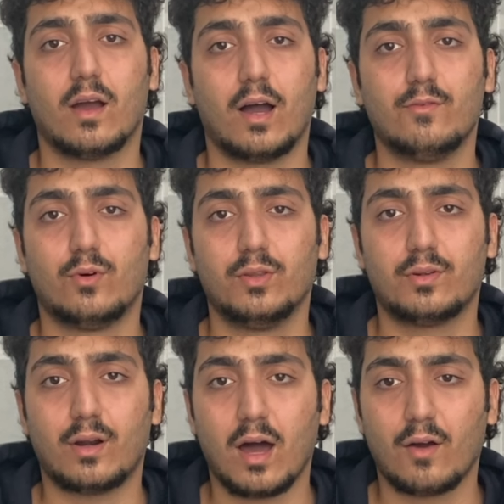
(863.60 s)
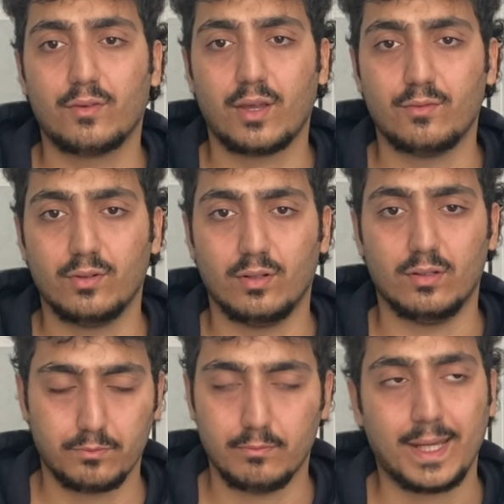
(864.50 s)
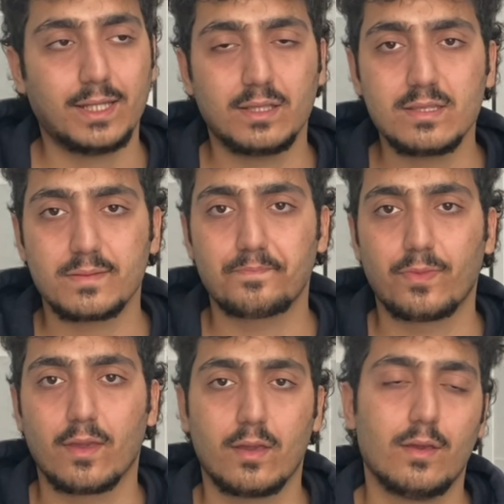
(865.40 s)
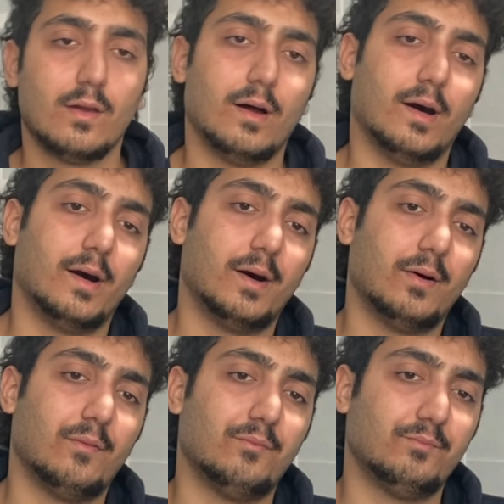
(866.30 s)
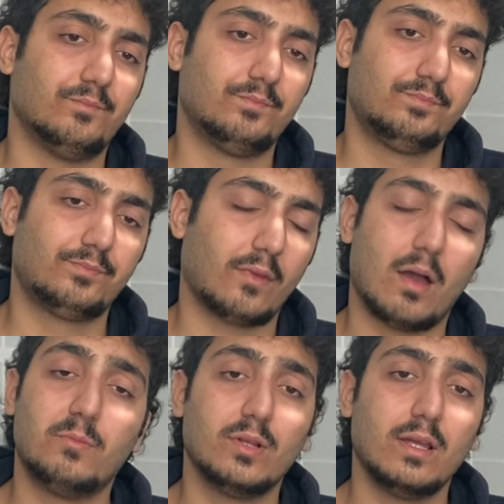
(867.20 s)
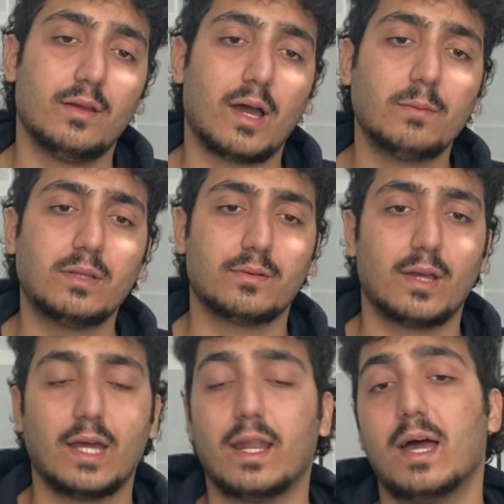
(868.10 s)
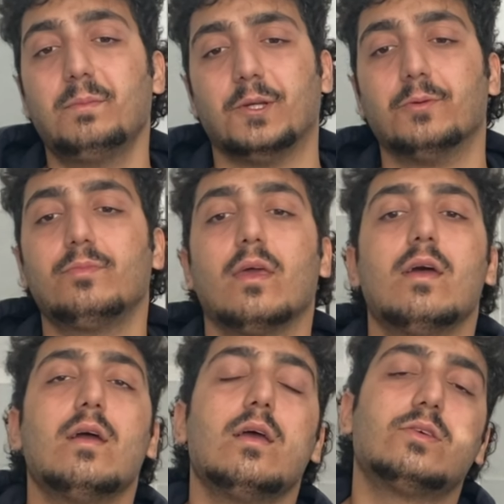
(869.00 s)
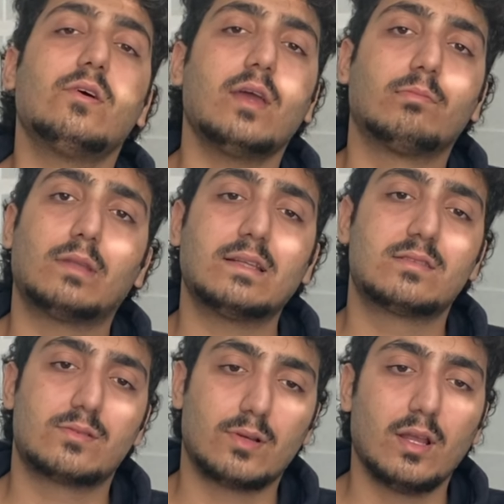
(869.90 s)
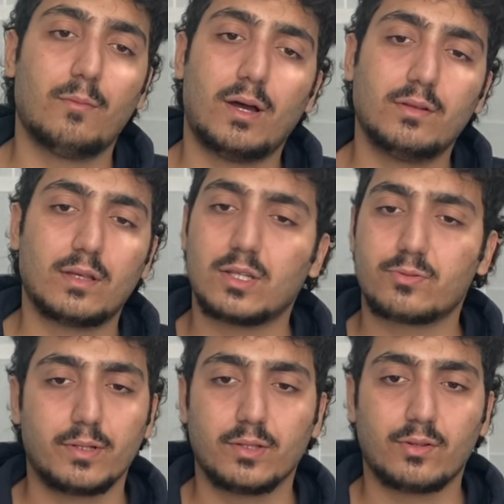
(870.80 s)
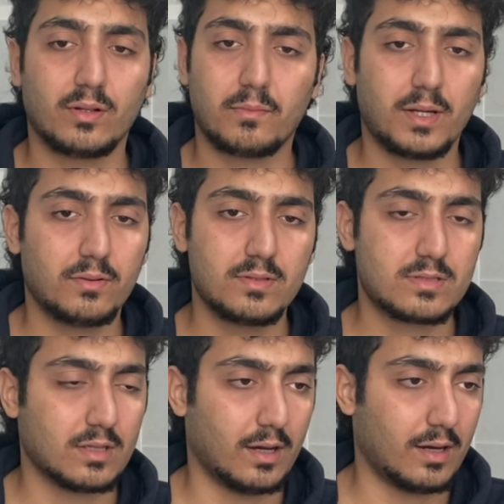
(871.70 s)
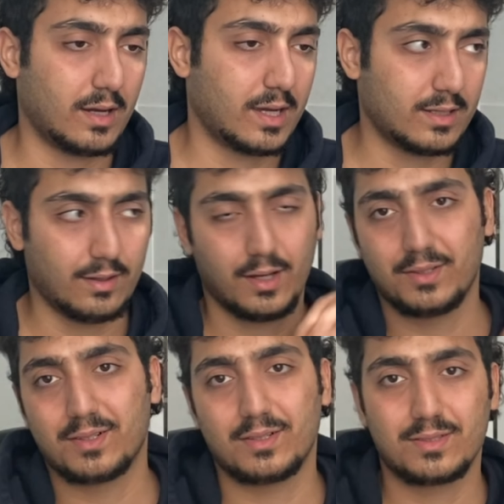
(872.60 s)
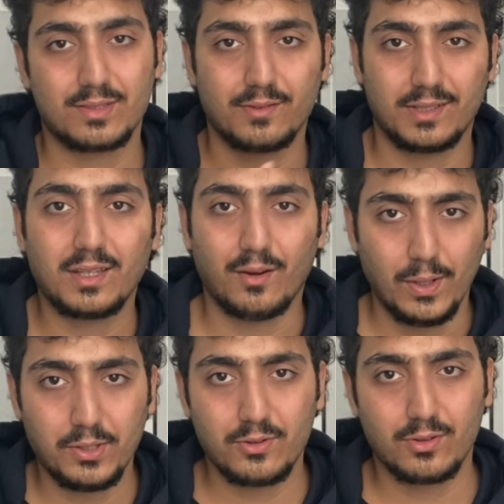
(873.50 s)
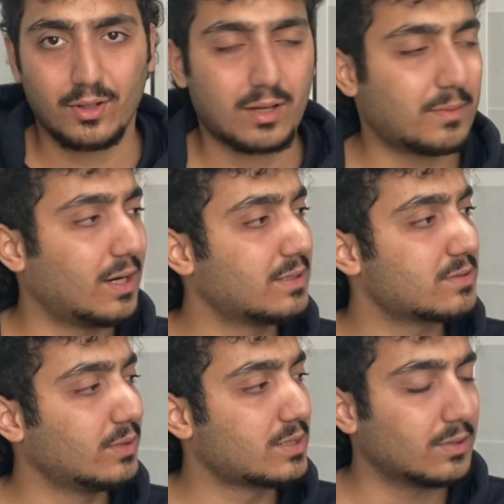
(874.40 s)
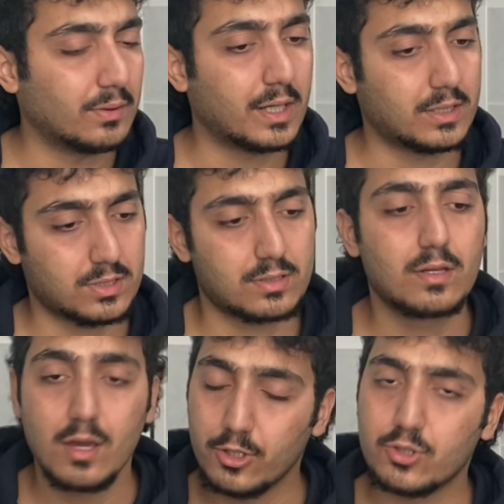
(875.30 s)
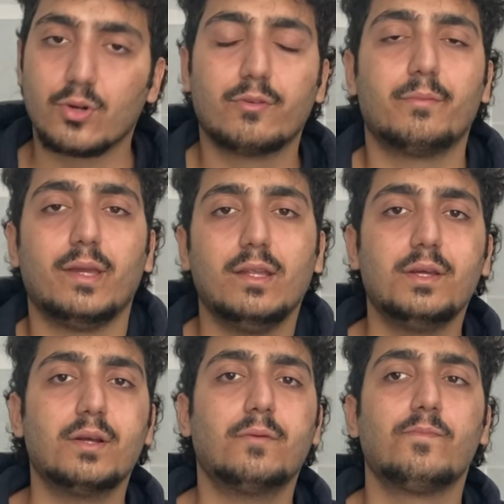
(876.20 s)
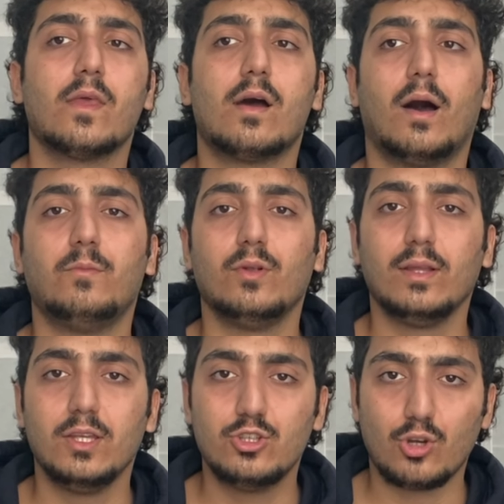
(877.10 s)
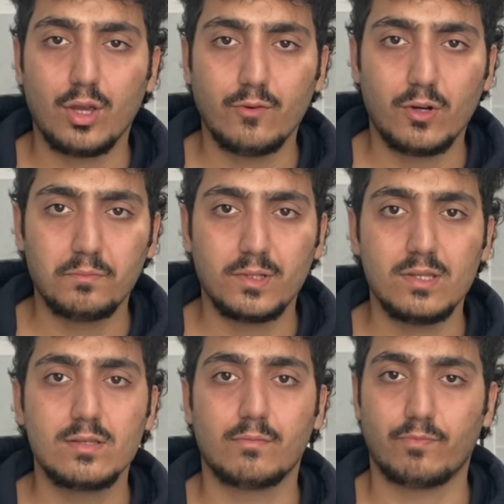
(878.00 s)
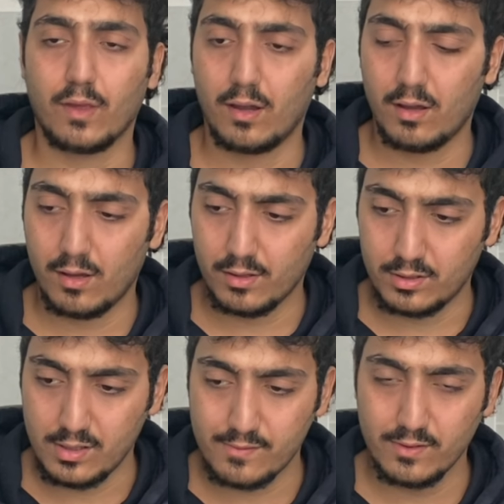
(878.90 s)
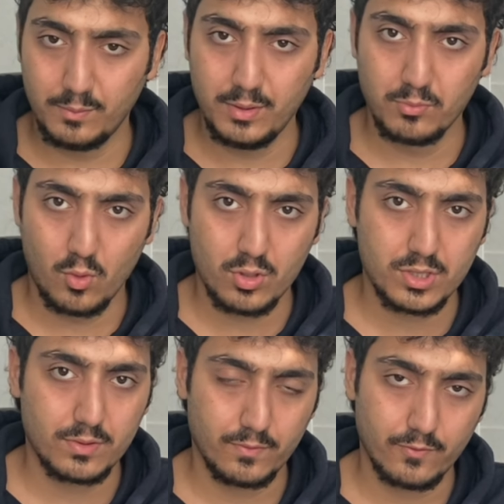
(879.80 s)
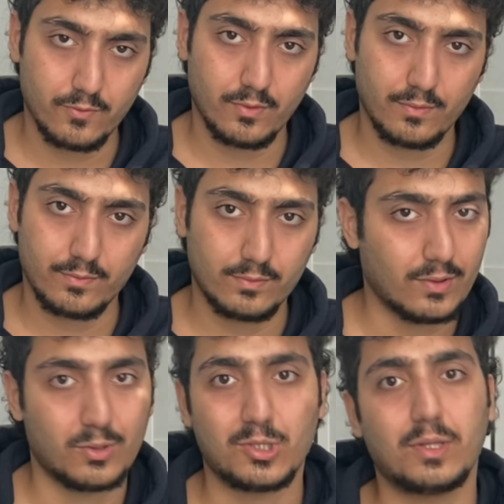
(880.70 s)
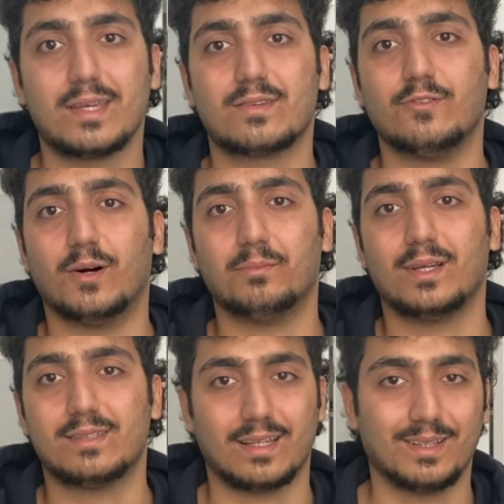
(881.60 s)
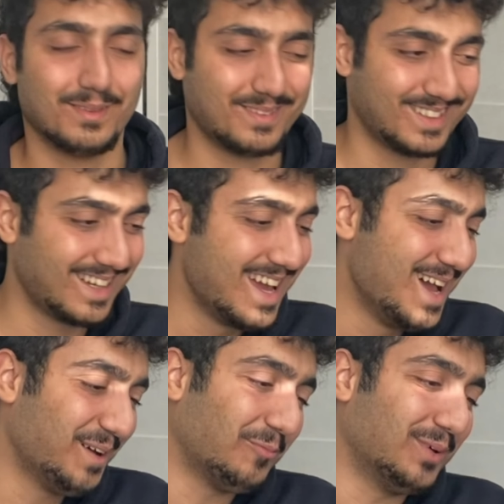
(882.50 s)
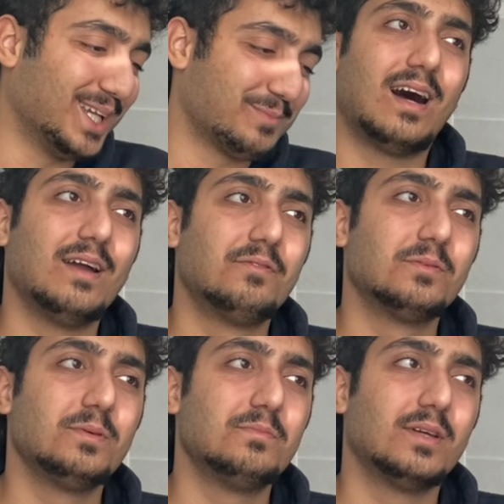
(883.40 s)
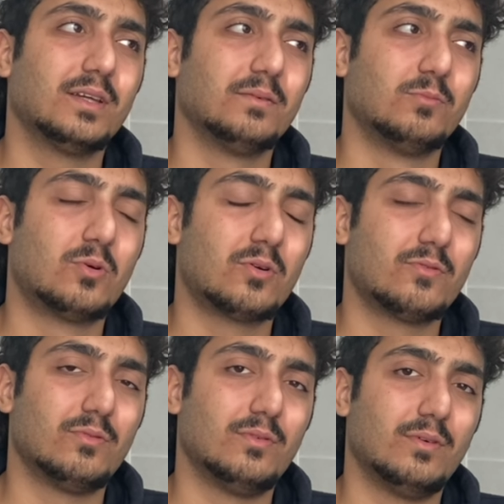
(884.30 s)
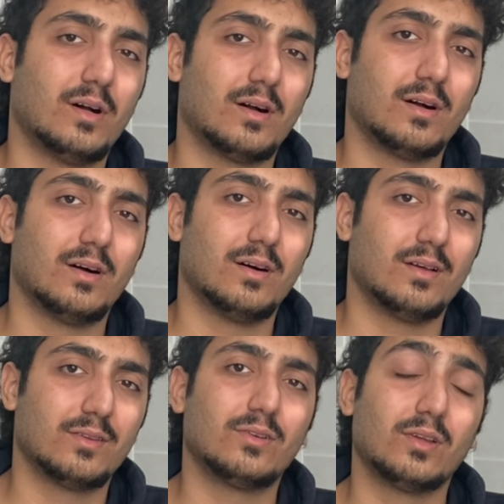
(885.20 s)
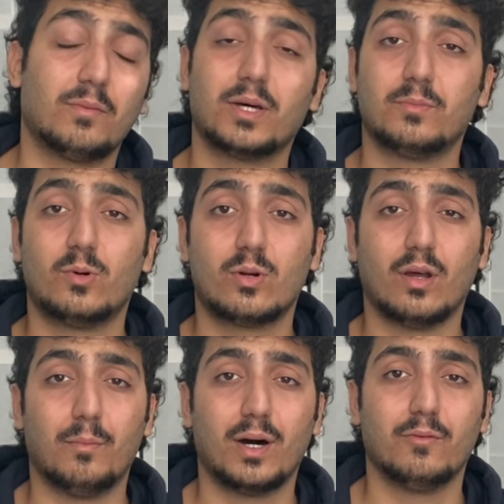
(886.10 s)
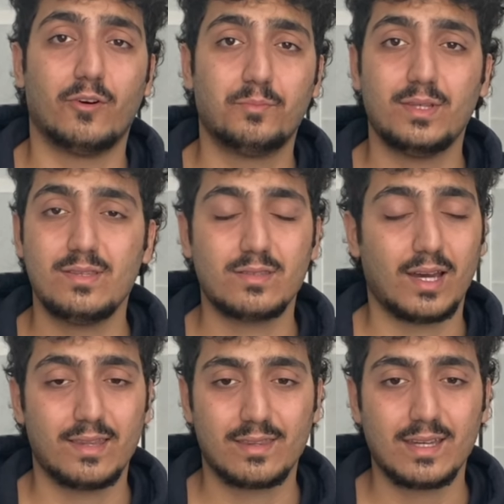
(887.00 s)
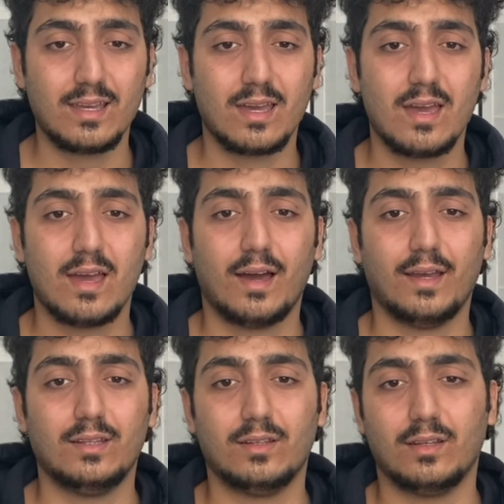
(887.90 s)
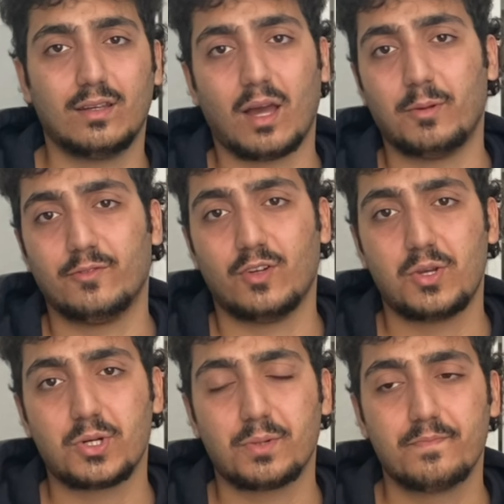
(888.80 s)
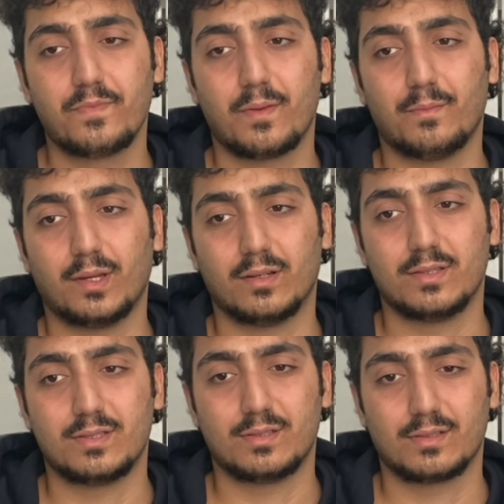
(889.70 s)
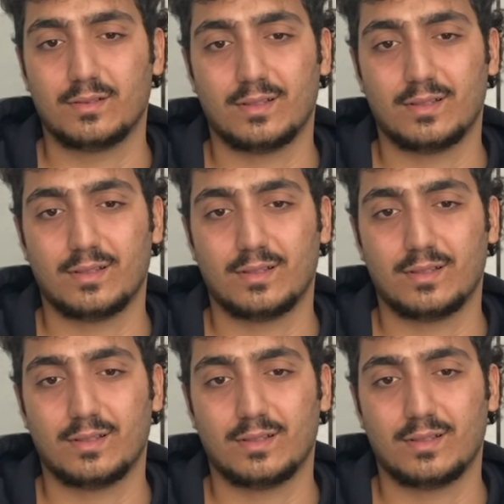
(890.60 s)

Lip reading: I wonder how they will make this. I'm really hyped and happy. So yeah, that's really about it. I just wanted to talk about this. I had other stuff that I wanted to talk about as well, so I just threw them in here. I'm really enjoying One Piece. There will be more, or should I say One Piece? I don't know. But I will be making more, talking about more about One Piece, I think, in the coming future, because